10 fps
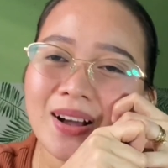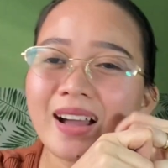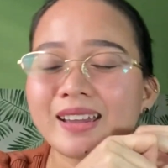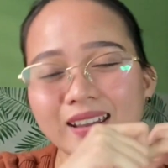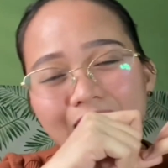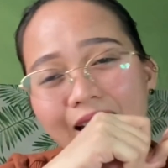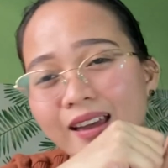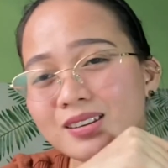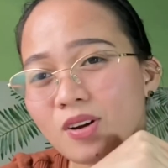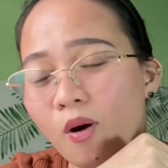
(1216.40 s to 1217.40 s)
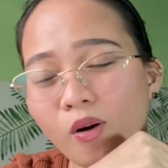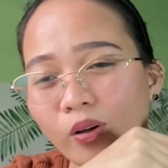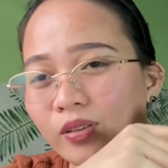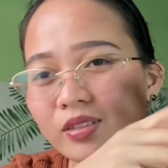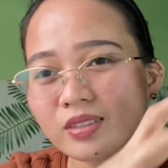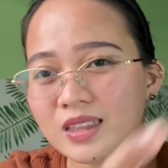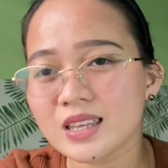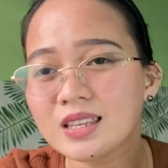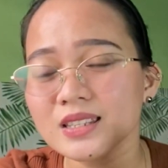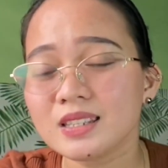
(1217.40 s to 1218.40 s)
I had all
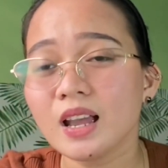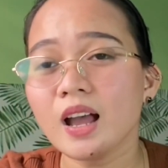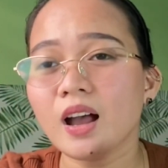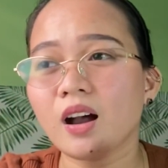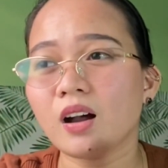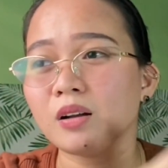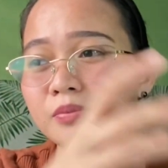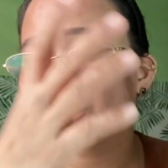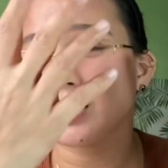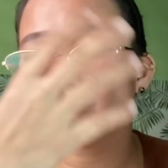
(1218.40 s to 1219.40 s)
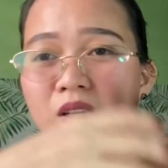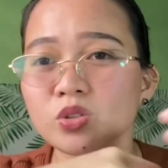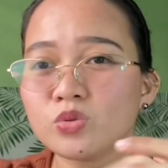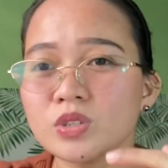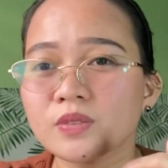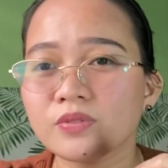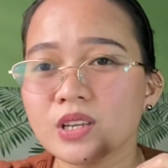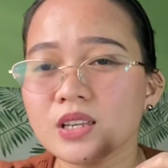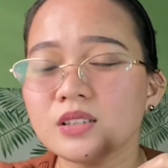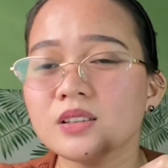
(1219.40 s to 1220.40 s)
these in my news
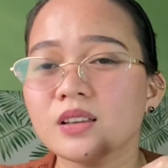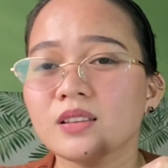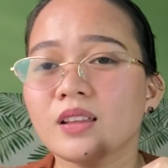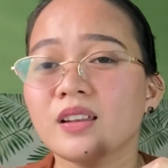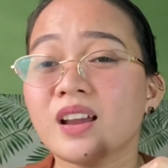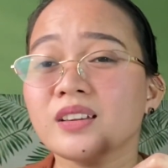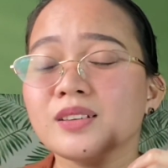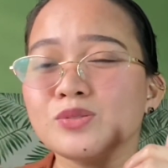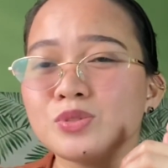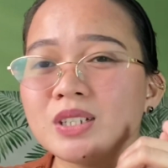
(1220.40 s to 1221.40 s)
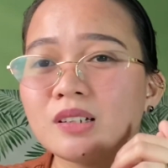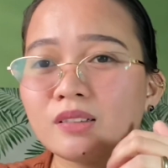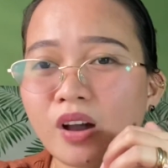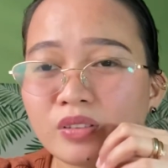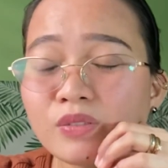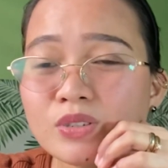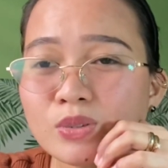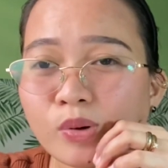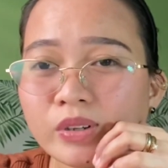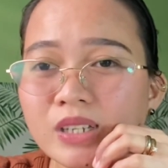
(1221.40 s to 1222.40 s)
feed, and I can read a lot of
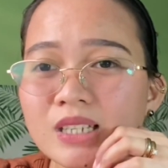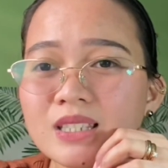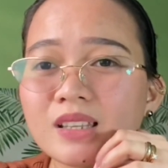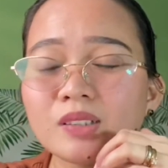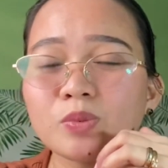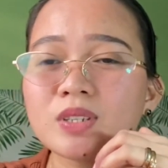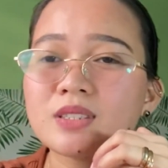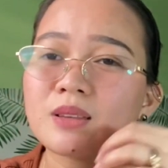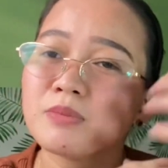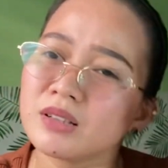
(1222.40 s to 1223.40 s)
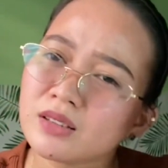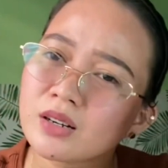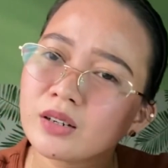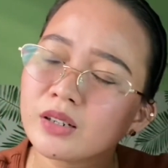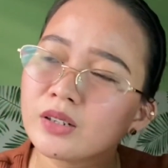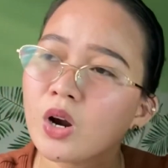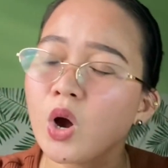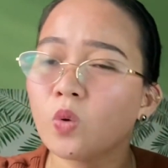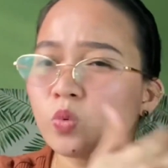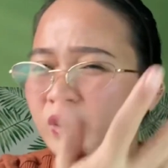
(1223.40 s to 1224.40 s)
stories that was similar,
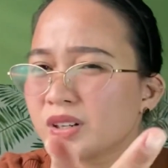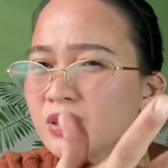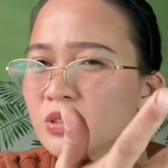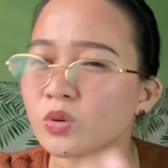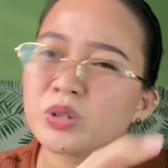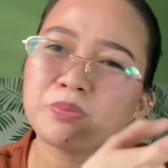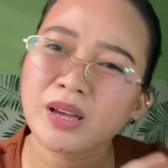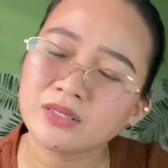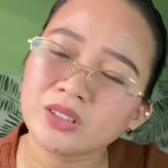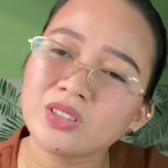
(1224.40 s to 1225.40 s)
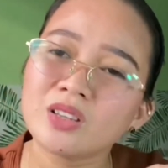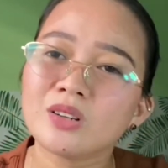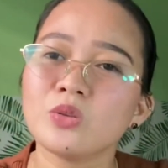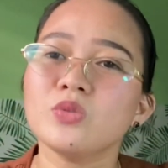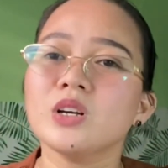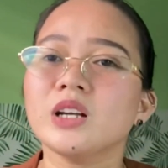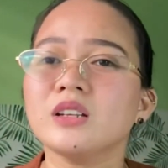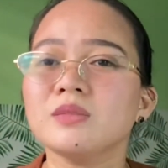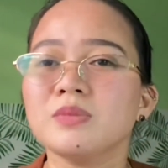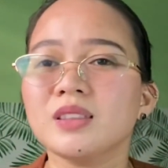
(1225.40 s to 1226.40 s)
worse, or better than
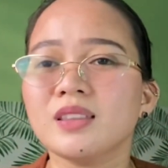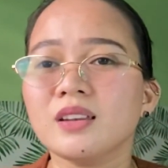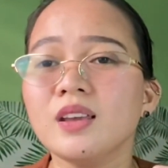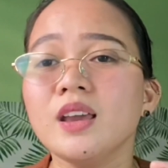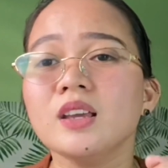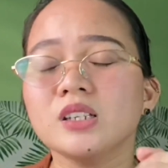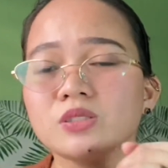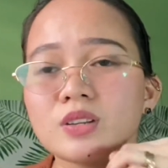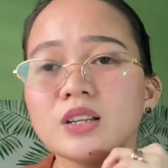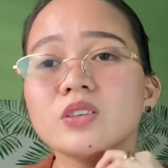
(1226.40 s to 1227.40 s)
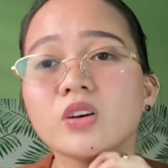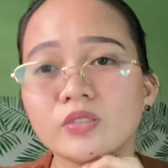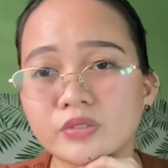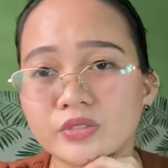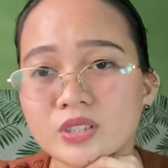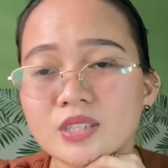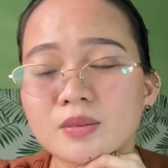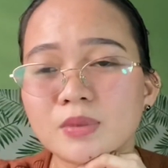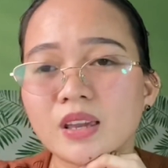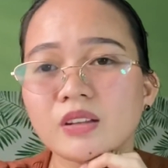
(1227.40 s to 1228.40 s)
Logan, but then it really comforts
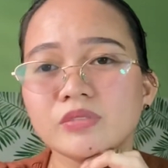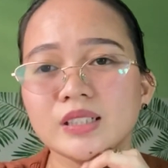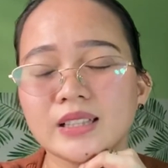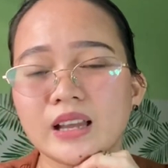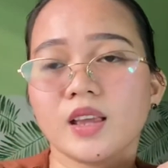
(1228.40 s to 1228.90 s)
me every time.